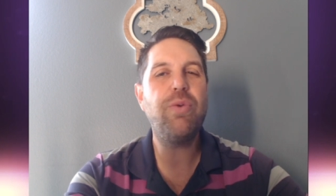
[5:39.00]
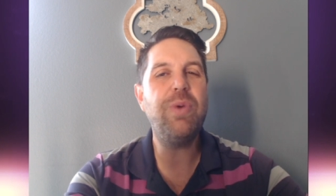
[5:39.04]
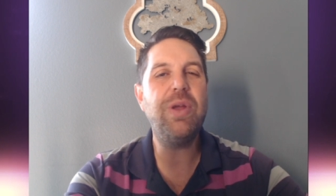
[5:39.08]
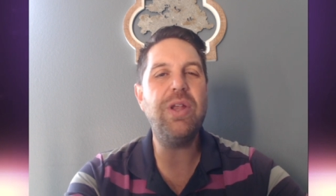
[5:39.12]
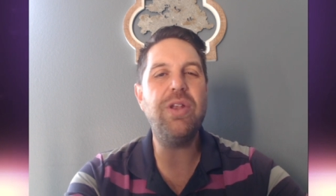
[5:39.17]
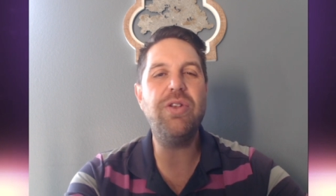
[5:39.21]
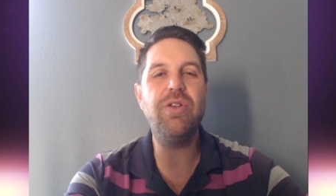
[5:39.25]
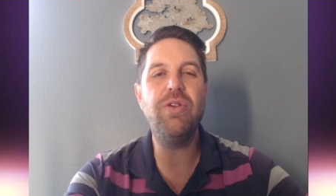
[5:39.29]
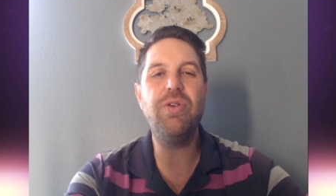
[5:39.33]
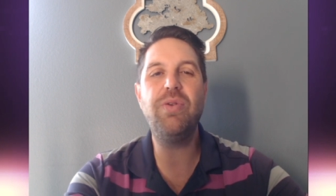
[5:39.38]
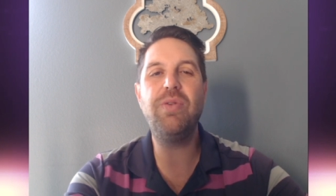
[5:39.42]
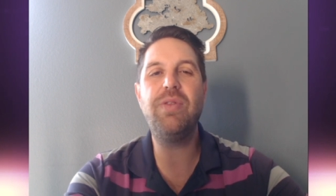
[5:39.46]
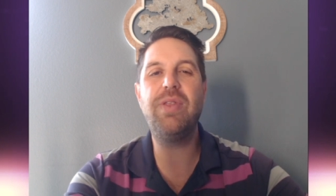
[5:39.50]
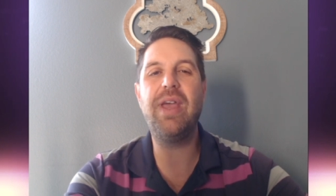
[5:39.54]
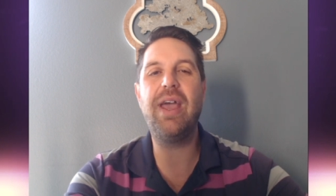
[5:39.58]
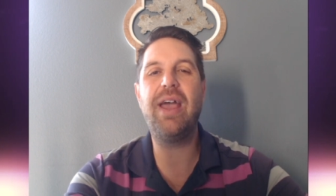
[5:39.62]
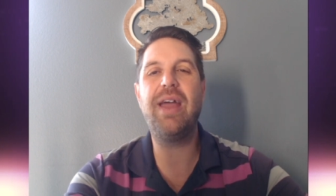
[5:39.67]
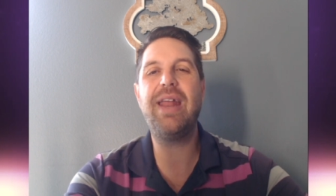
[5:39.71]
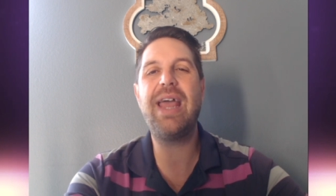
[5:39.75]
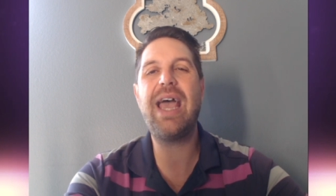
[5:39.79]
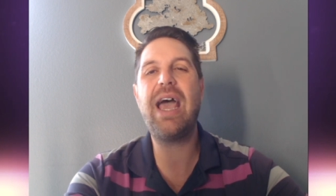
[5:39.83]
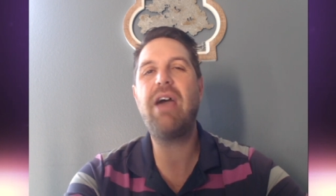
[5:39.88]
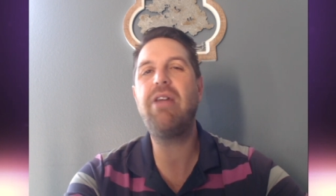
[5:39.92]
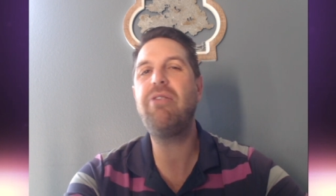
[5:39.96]
do
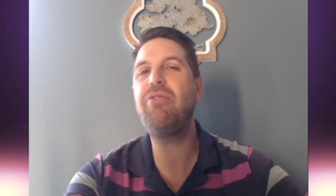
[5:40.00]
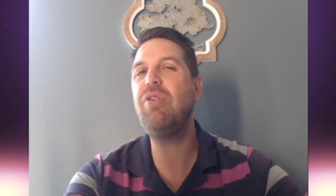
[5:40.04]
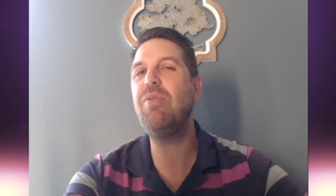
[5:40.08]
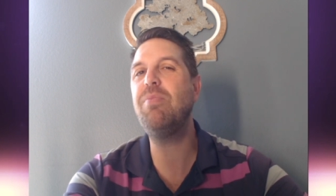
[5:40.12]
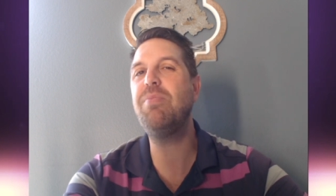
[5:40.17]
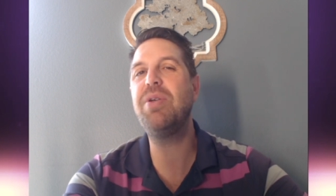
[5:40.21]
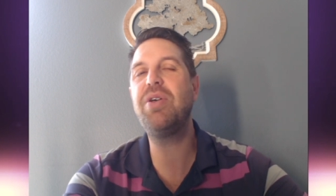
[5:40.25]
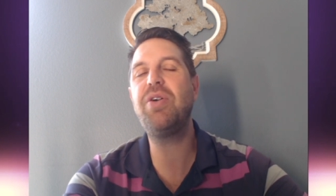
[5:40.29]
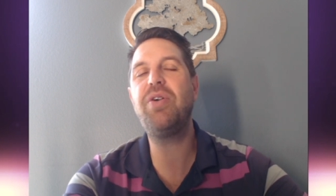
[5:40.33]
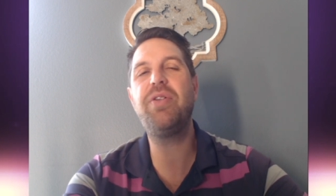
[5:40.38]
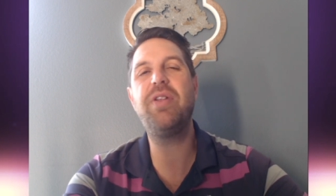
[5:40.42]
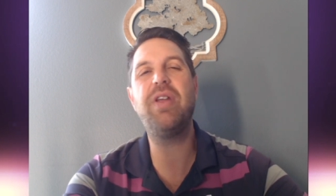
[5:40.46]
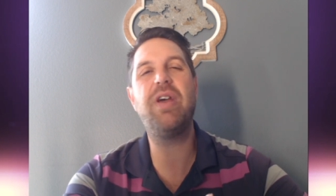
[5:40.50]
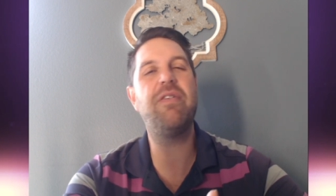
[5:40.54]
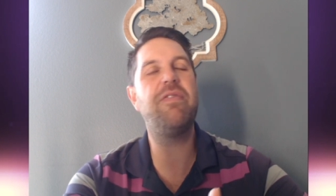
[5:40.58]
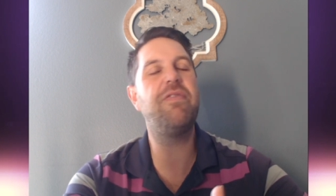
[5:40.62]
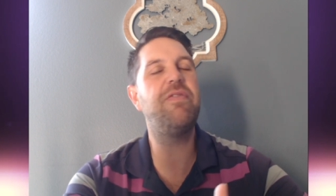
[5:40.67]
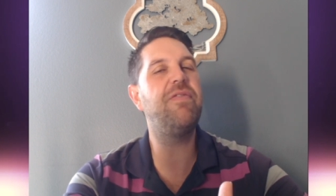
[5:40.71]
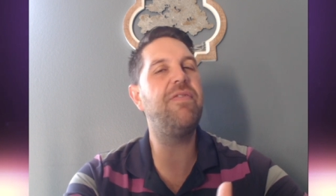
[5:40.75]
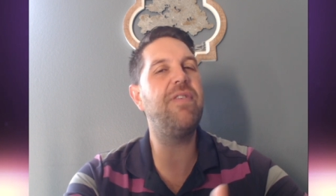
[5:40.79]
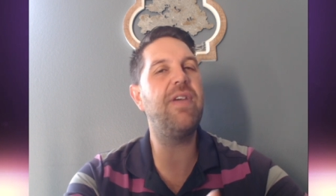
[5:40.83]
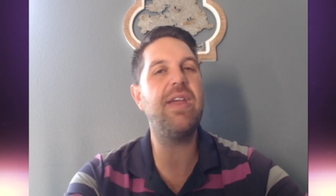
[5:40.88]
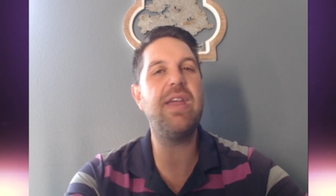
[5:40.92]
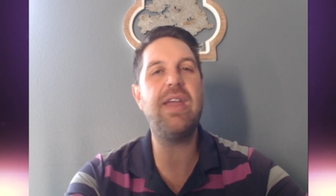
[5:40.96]
that? How do we build a
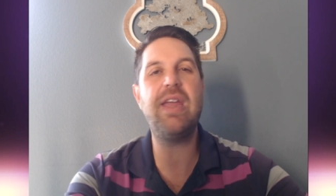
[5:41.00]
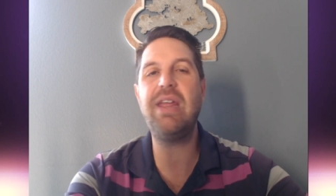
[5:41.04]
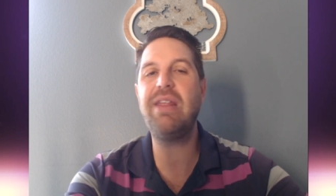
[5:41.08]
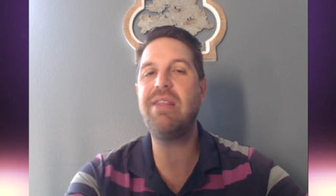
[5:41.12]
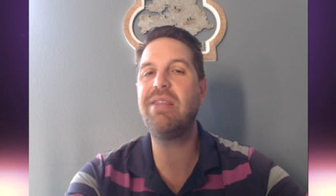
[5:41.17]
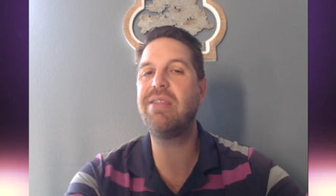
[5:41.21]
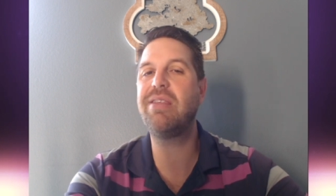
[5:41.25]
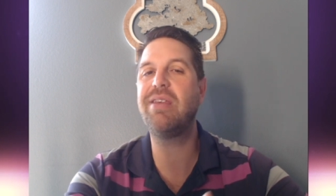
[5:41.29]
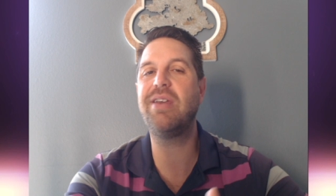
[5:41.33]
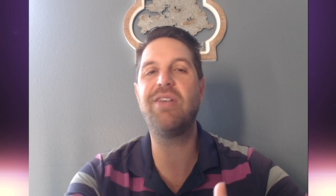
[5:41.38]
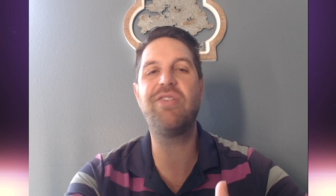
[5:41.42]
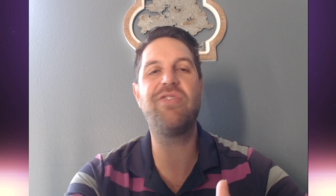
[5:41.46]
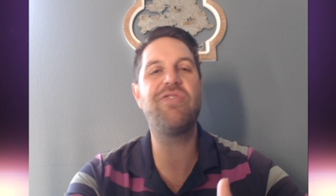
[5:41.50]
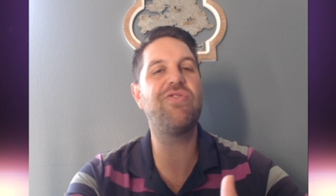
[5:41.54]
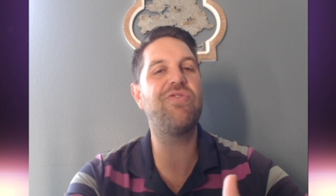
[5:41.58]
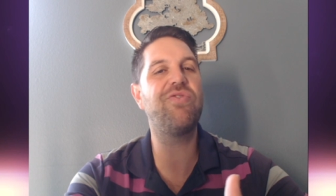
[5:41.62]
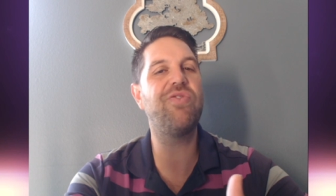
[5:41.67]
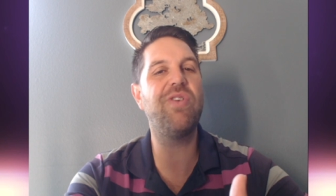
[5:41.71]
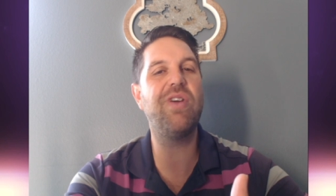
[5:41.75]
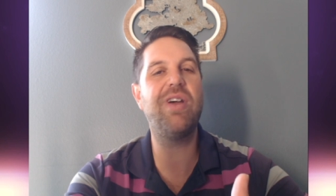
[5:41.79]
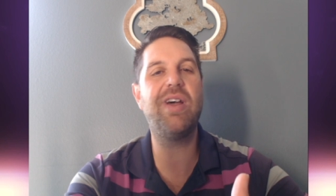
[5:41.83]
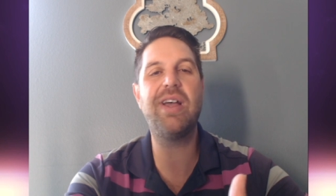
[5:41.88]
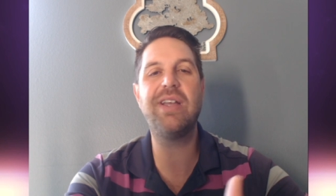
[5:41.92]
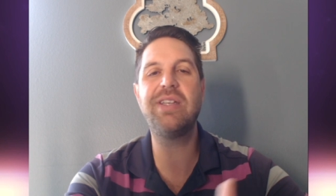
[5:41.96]
faith, a
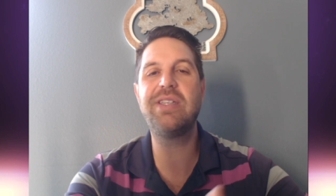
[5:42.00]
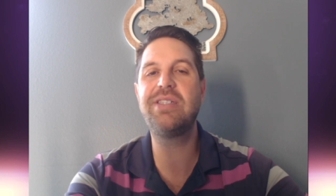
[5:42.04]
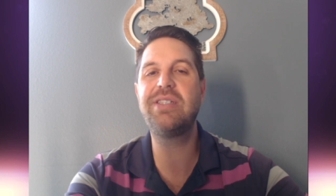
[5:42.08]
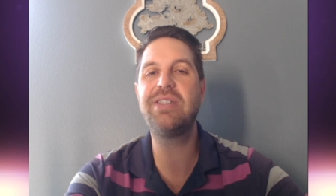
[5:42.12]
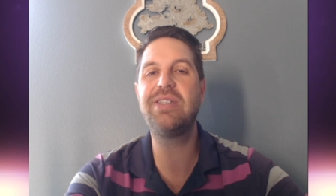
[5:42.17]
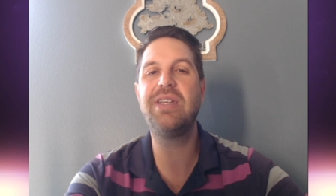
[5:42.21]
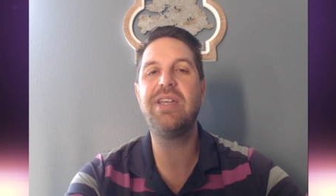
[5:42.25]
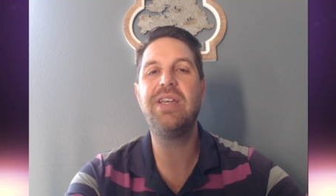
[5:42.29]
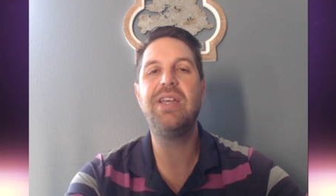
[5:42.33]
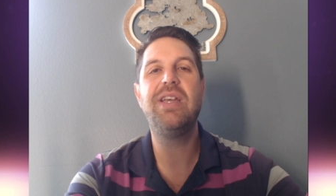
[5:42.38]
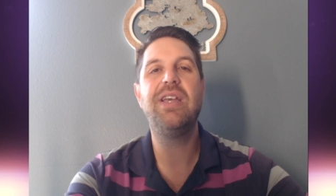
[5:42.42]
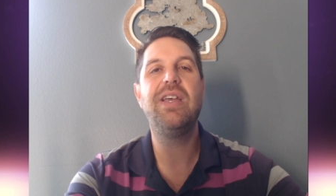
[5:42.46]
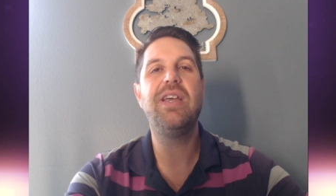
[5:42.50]
trust